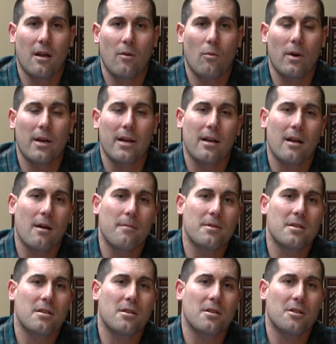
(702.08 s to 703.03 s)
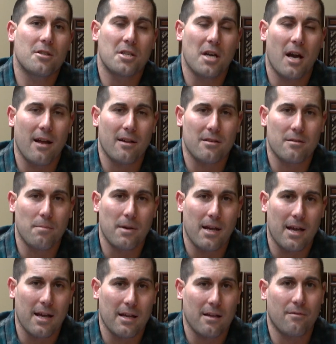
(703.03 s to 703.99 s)
when it comes to your child's
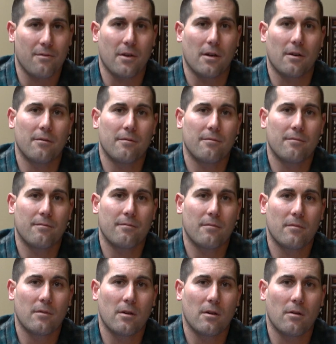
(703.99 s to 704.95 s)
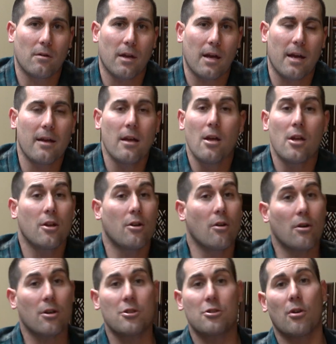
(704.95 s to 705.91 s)
behavior. Okay? You
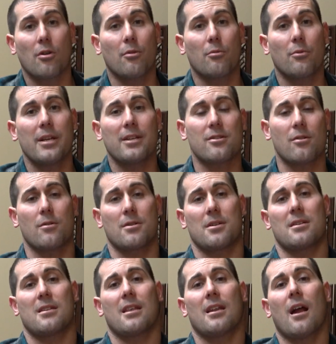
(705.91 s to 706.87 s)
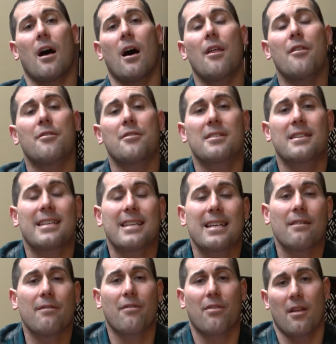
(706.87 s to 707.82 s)
don't control the resources that others
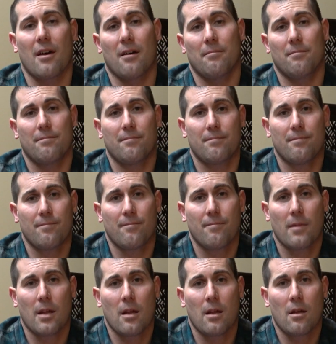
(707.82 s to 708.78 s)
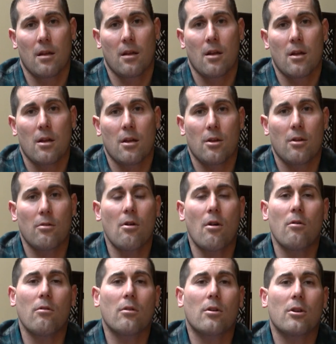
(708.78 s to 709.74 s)
give them. You
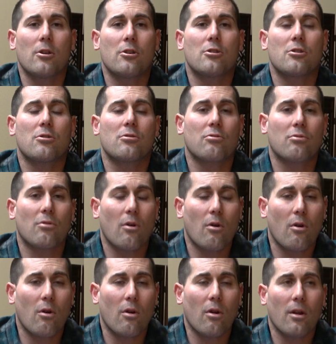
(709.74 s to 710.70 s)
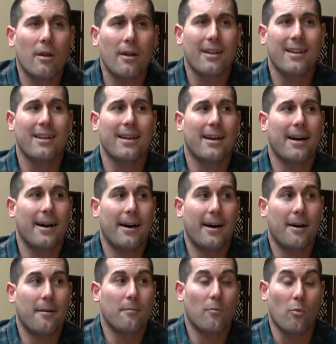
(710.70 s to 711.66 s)
don't control
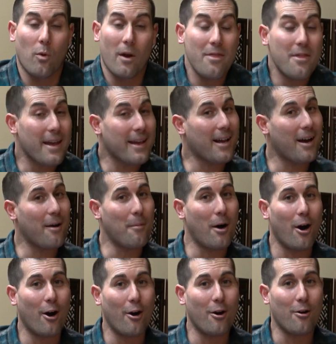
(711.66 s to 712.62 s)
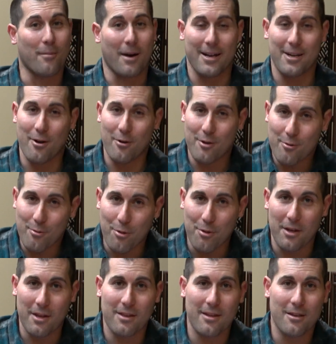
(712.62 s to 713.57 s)
when they come home. I know you
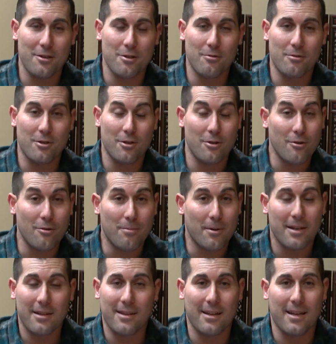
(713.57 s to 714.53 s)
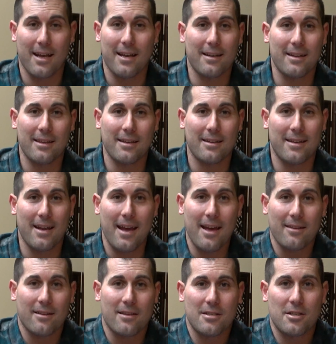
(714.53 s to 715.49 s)
think that you do, but at the end of the day,
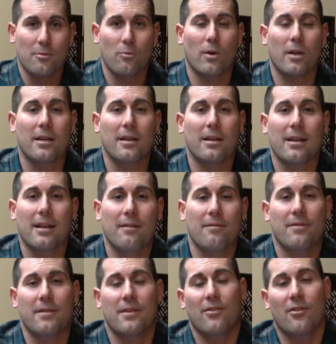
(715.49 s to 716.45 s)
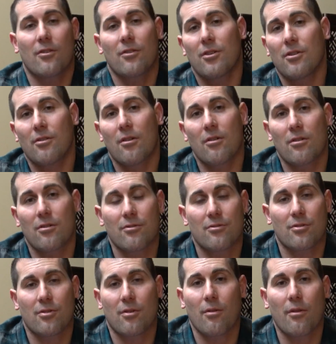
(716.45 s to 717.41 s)
unless you're willing to get physical, you don't
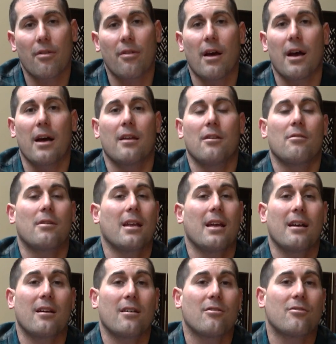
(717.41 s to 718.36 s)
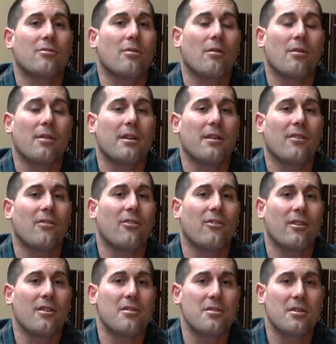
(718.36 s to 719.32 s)
control that. You can't control their
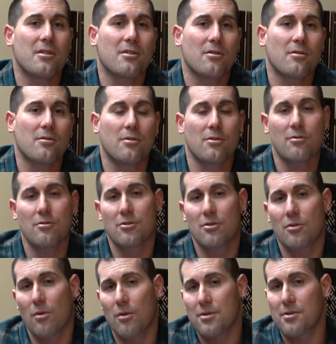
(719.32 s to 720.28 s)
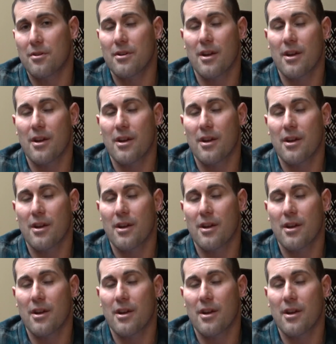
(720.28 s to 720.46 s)
decision to do chores or